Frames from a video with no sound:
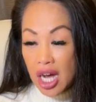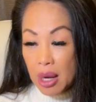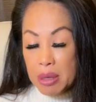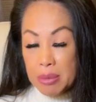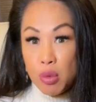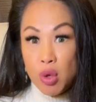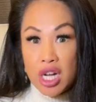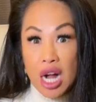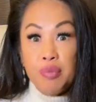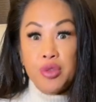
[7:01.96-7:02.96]
People will
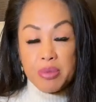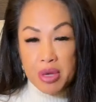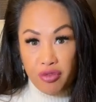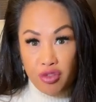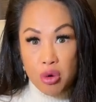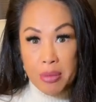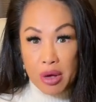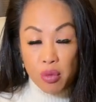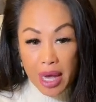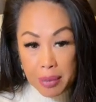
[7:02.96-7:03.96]
come to me for my
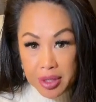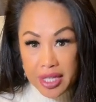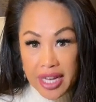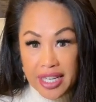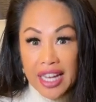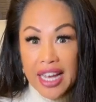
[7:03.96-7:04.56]
website